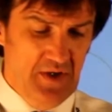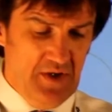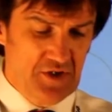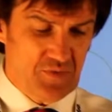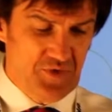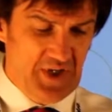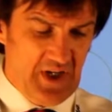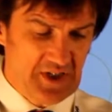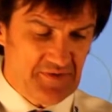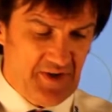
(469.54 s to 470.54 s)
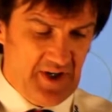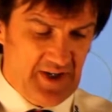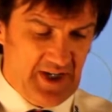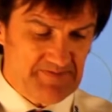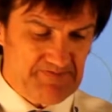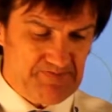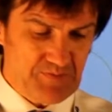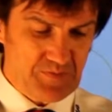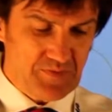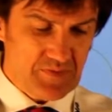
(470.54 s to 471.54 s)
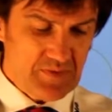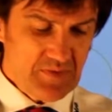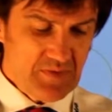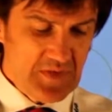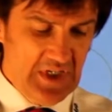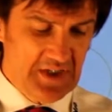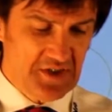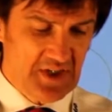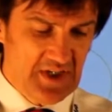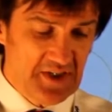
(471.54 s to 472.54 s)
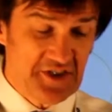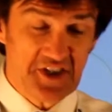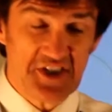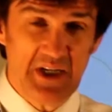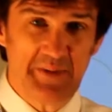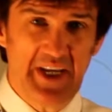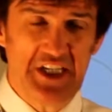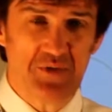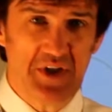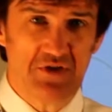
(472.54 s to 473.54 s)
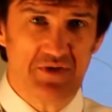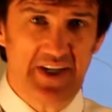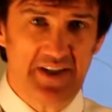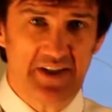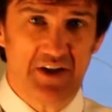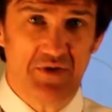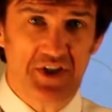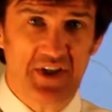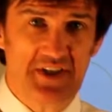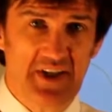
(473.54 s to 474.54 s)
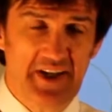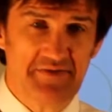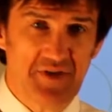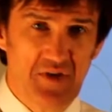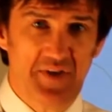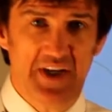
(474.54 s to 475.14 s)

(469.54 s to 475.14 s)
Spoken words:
So if we reclassify that, this is the same case we created originally as lighting fault,